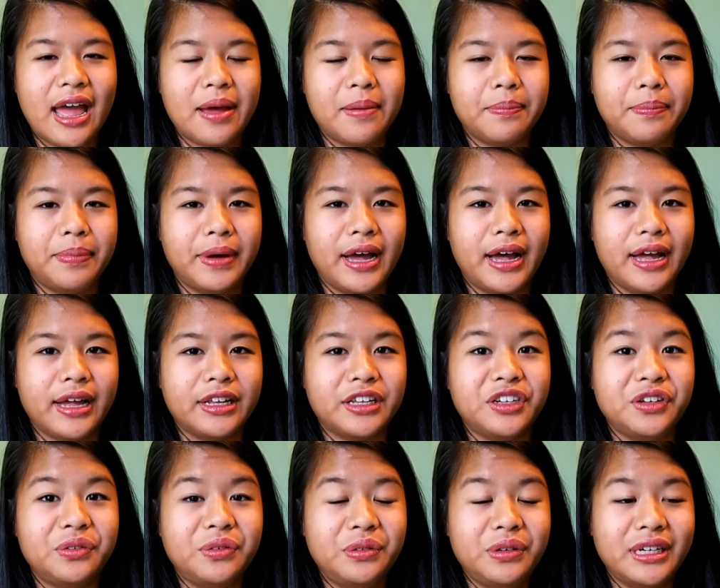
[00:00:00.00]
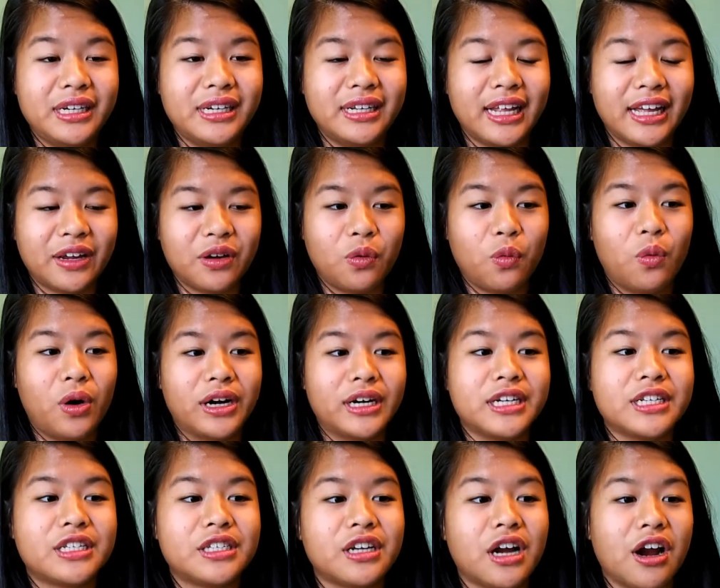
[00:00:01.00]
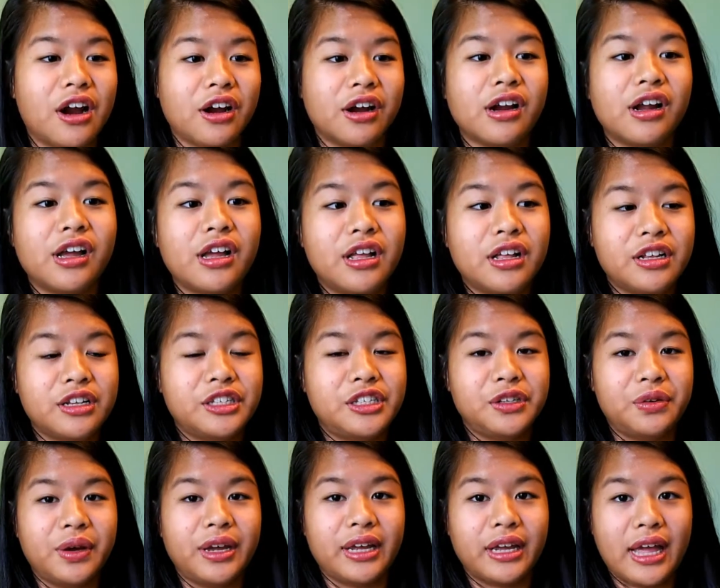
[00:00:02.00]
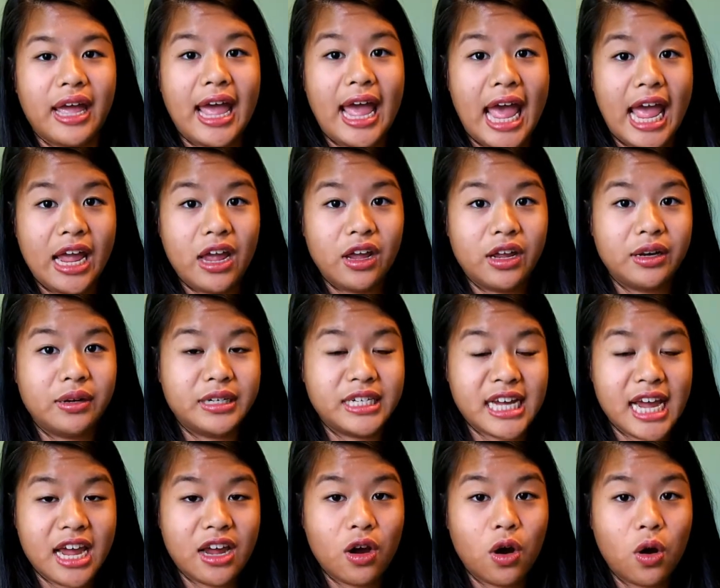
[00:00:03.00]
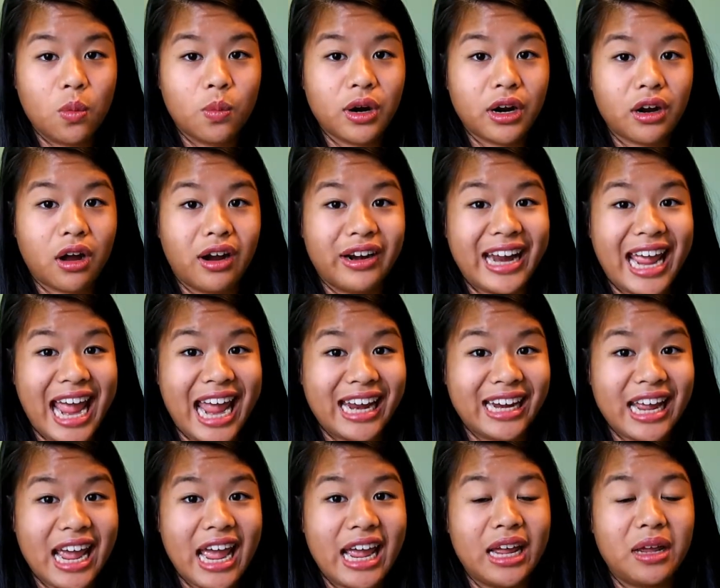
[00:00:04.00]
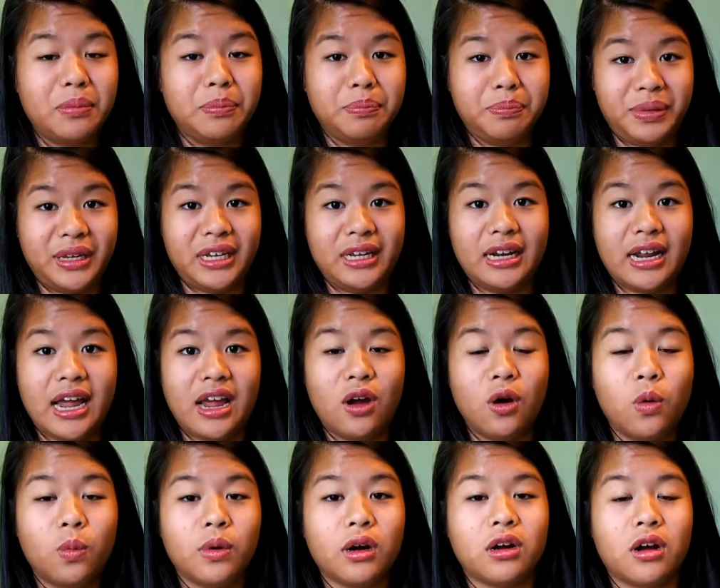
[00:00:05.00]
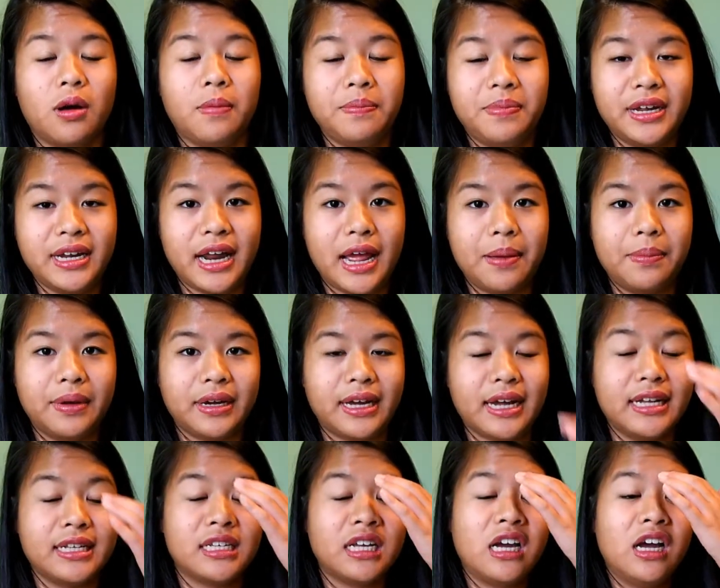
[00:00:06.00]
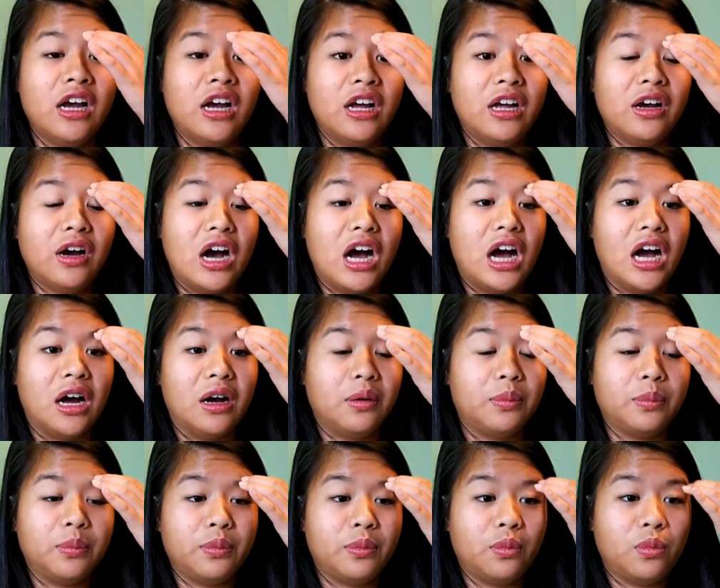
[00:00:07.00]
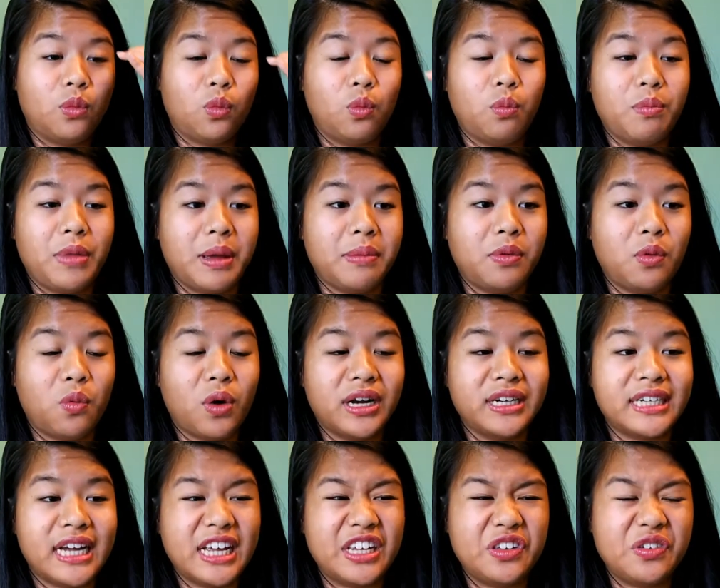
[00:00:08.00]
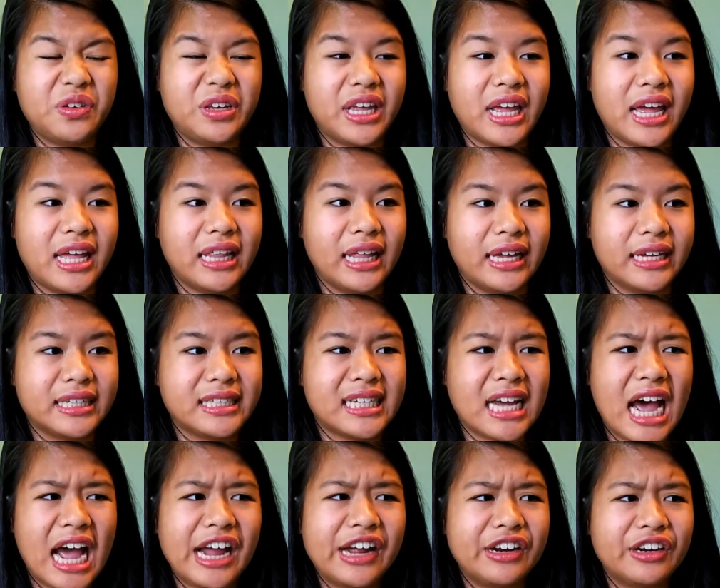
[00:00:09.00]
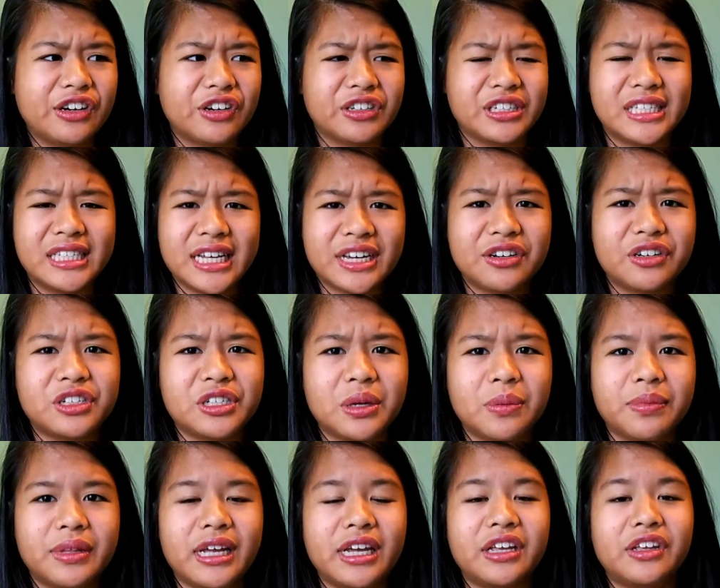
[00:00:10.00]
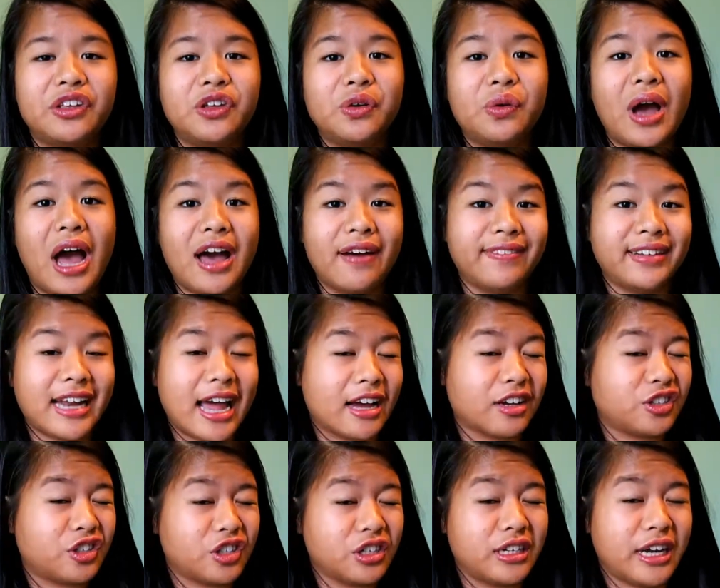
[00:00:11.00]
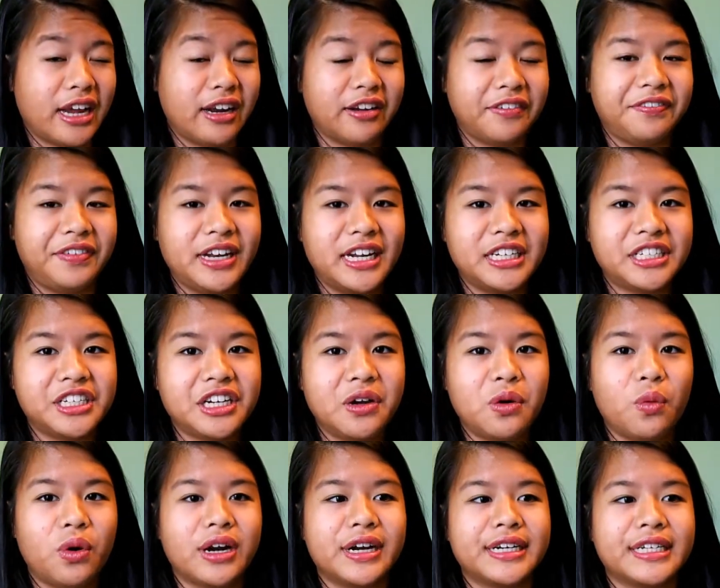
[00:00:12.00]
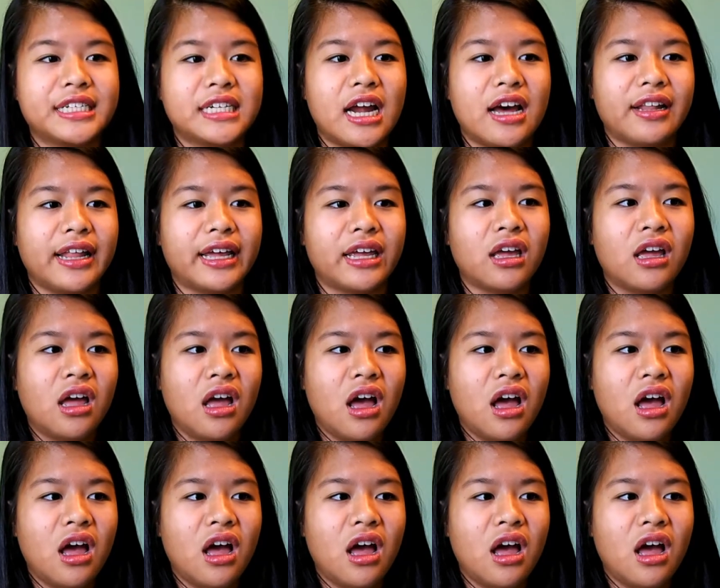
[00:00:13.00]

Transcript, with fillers: but you like want to start doing A day homework on A day and B day homework on B day, because um, maybe one day you get like tired or sick or something, you have an extra day to finish it, where it's not like,